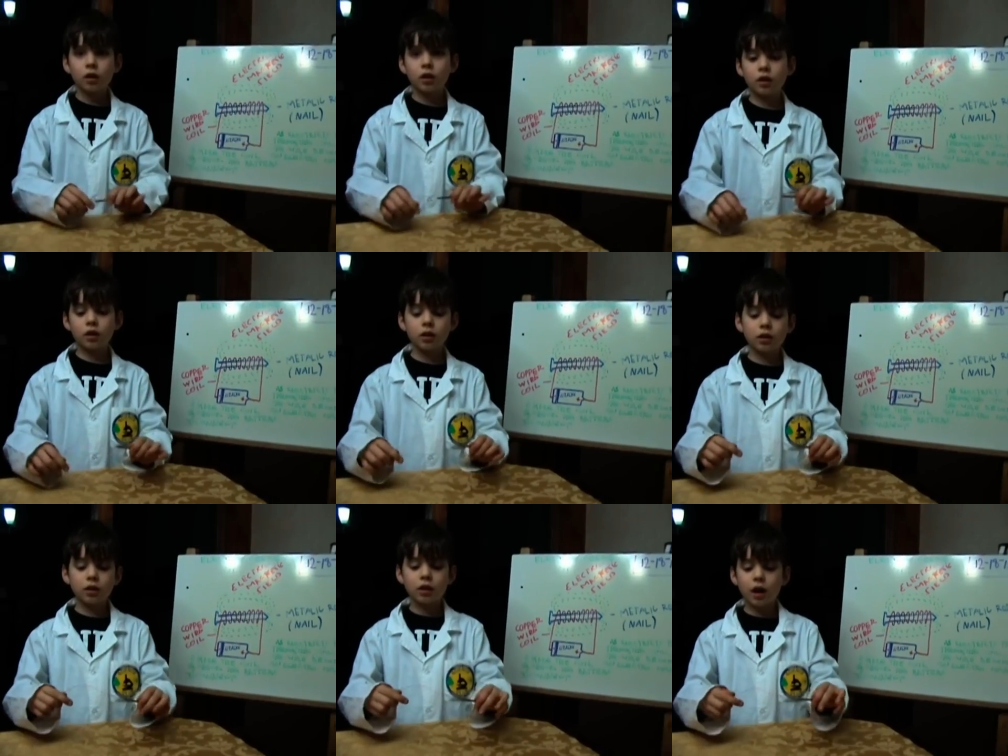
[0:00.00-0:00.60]

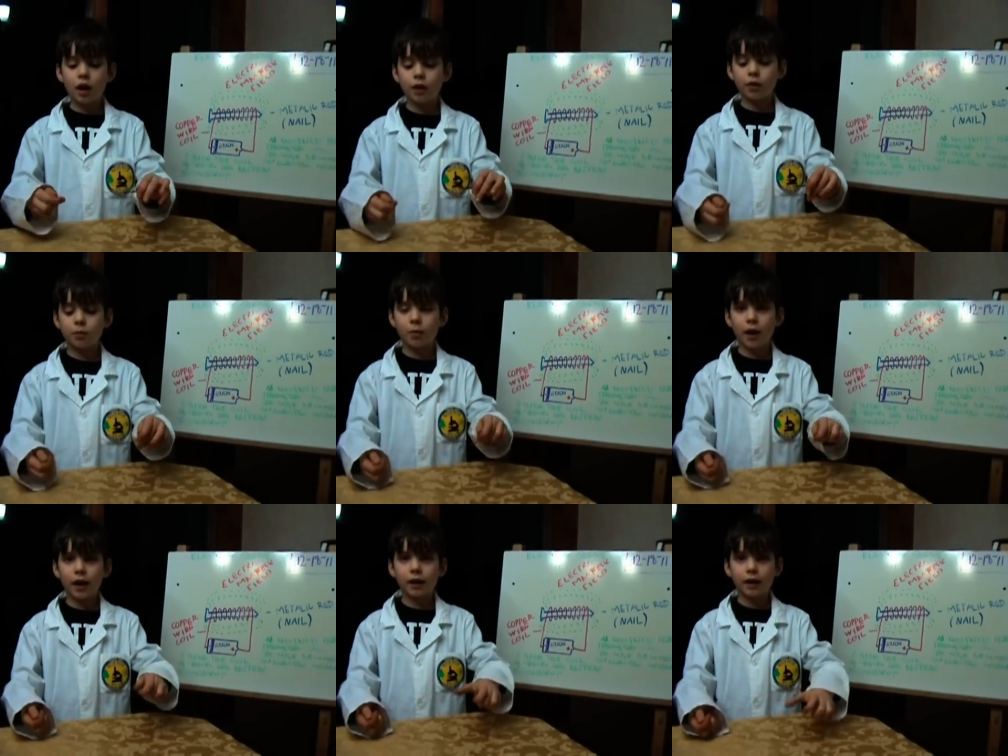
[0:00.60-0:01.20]
This is how you
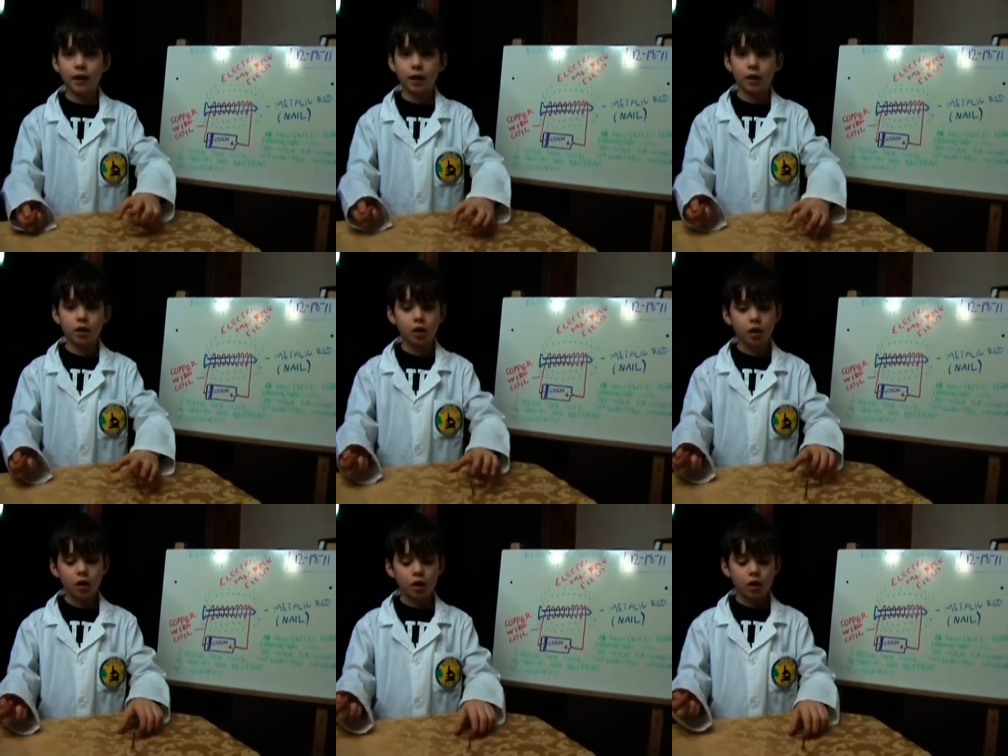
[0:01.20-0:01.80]
make it.
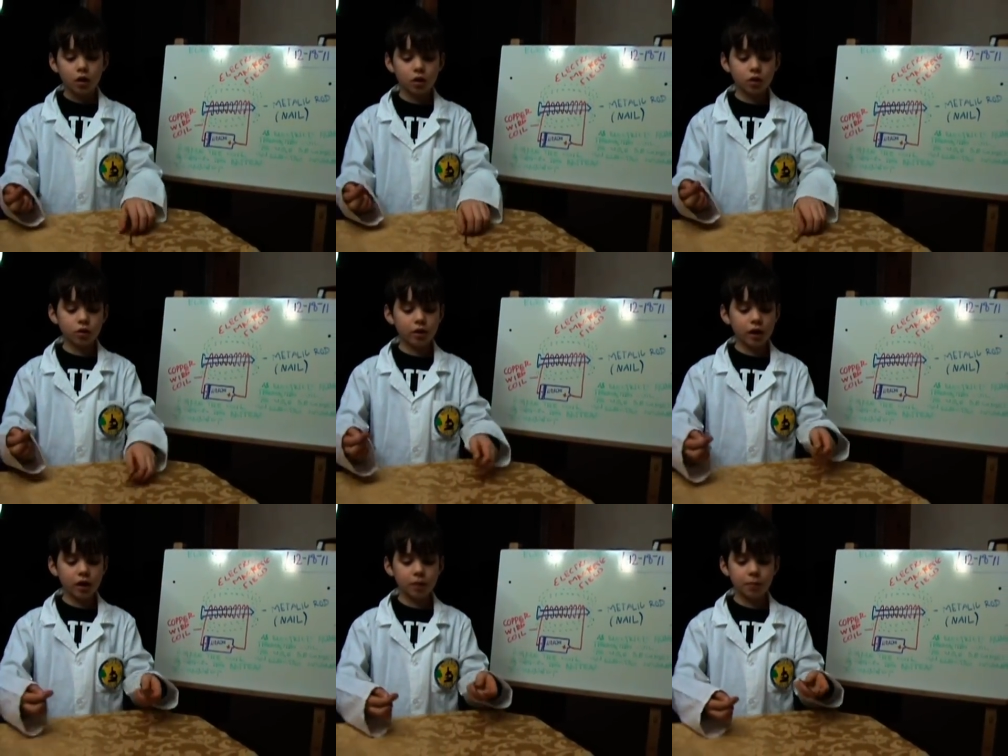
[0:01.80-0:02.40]
You
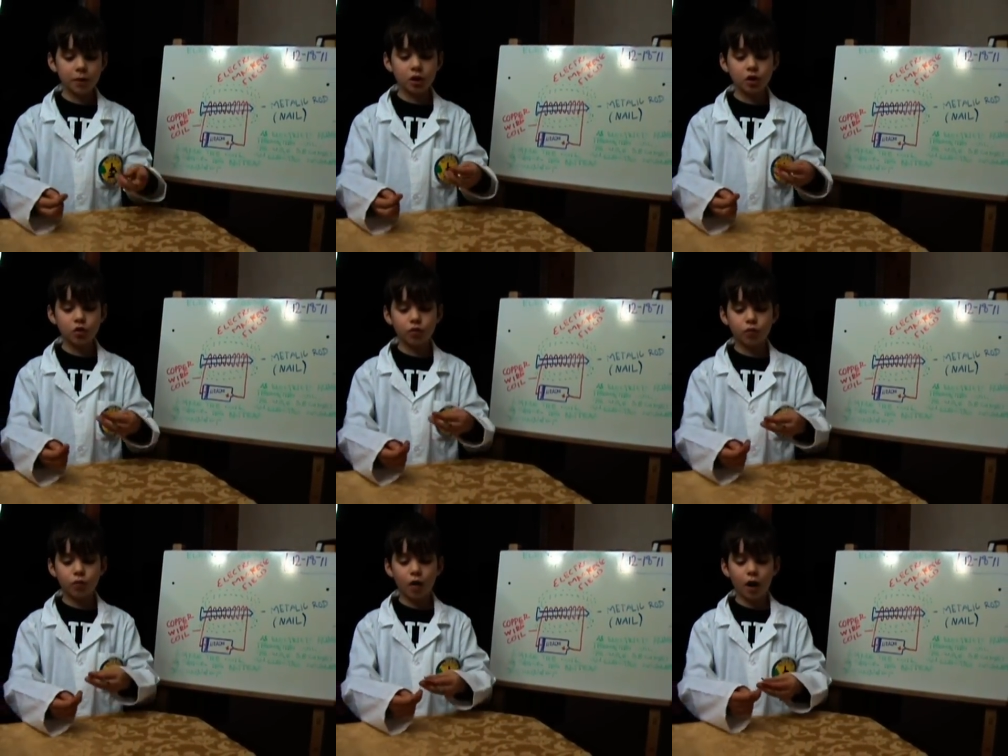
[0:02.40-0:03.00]
get a piece
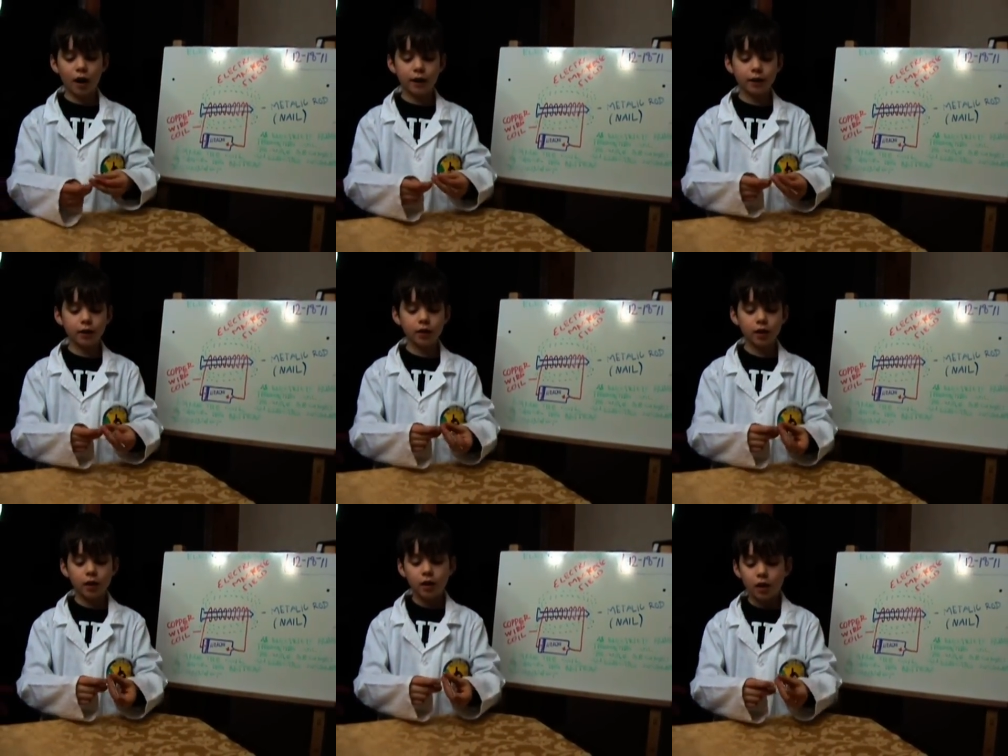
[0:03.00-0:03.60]
of
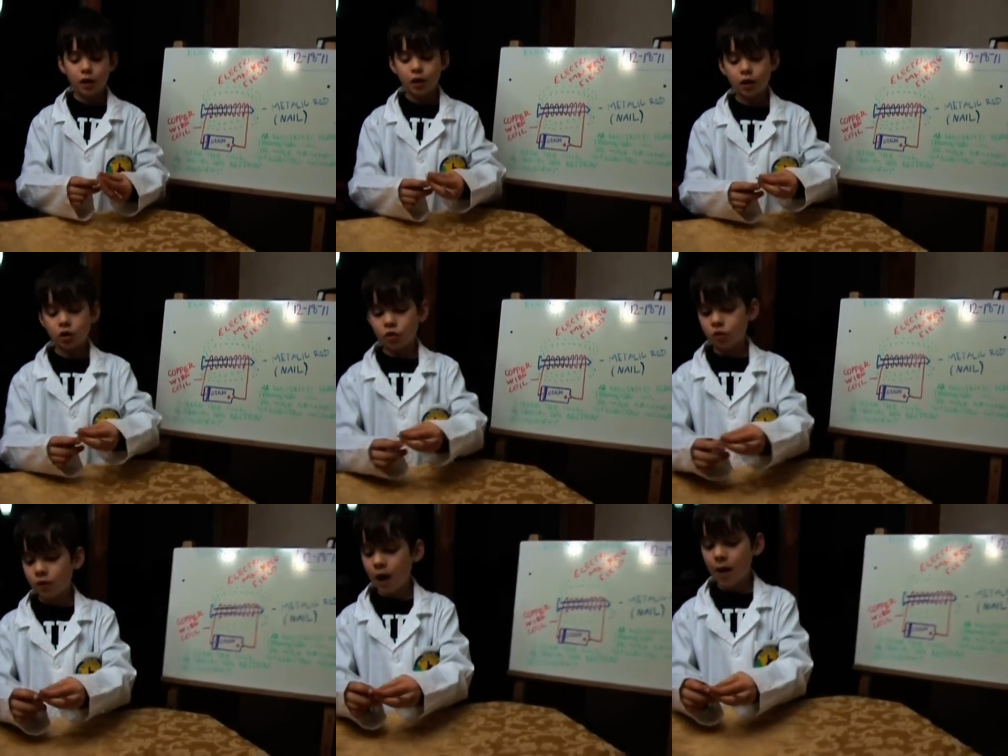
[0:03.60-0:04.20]
wire and
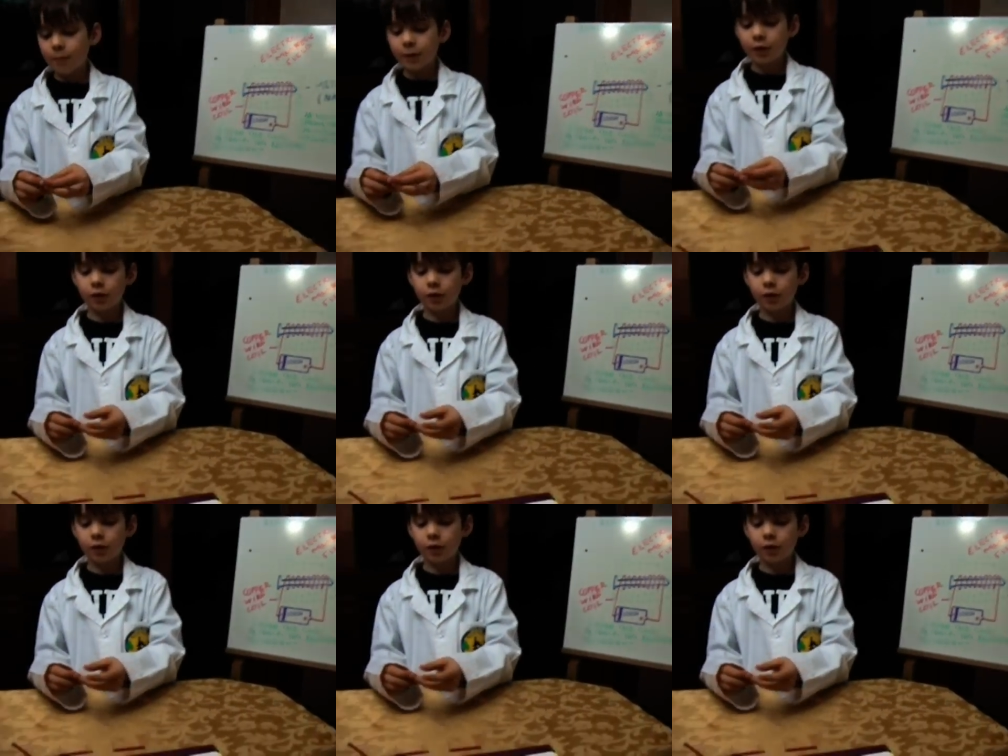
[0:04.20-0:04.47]
you wrap it